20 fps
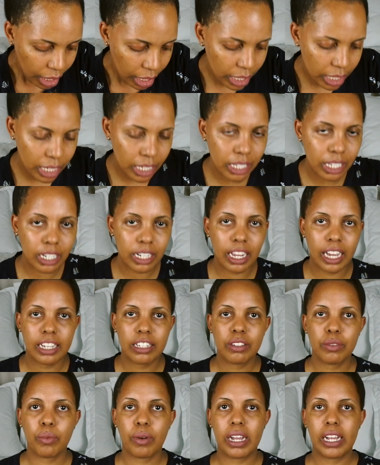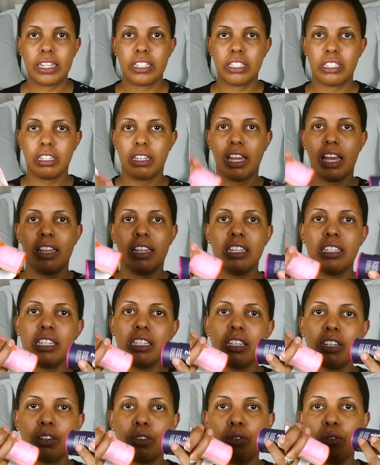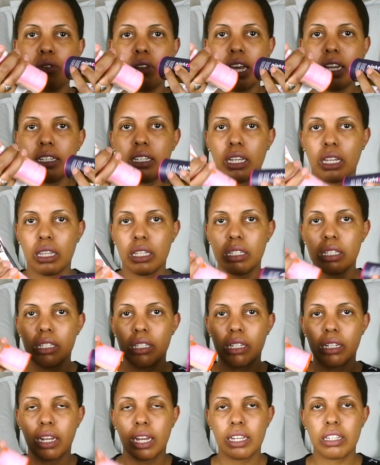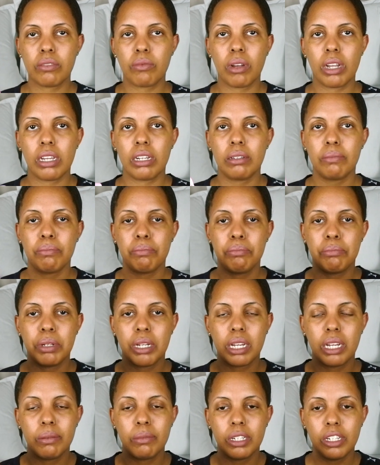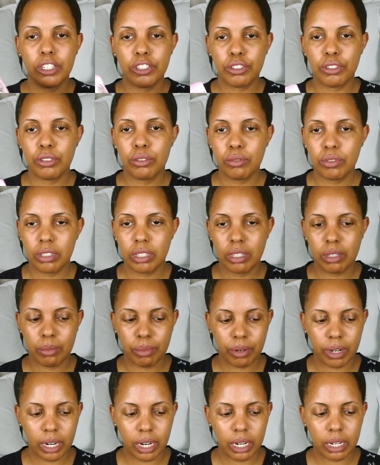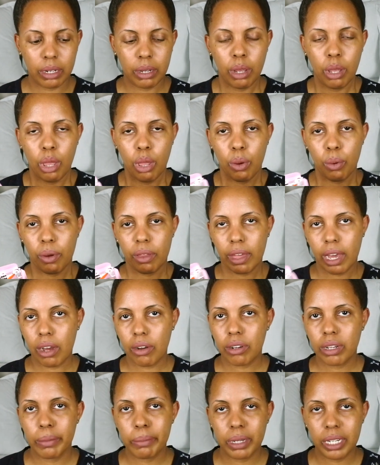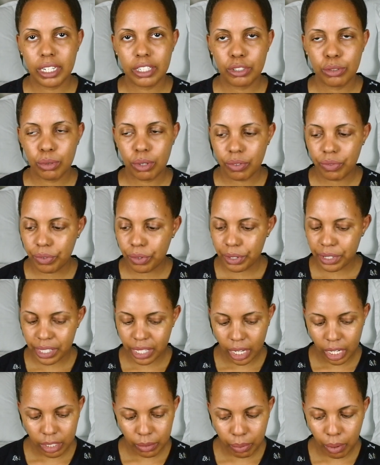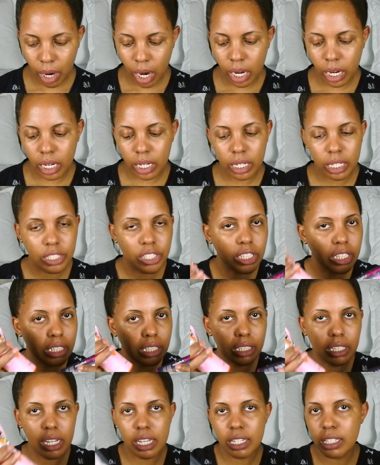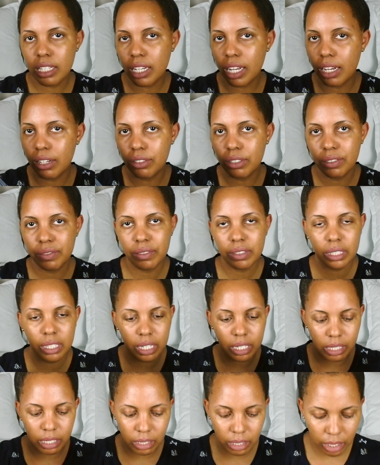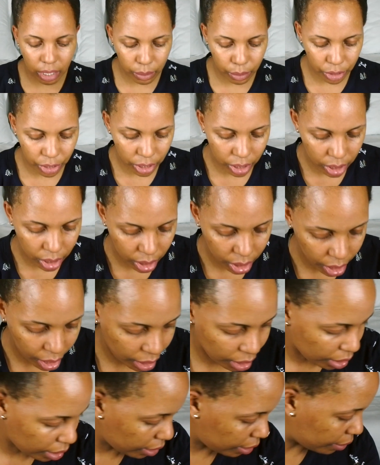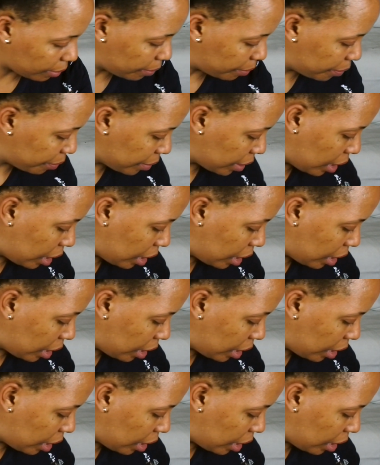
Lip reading: this is a nice way to, and this is a cool idea, this is a nice way to become introduced to the brand without committing to a full-size product and just testing out different things and see what you're gonna like.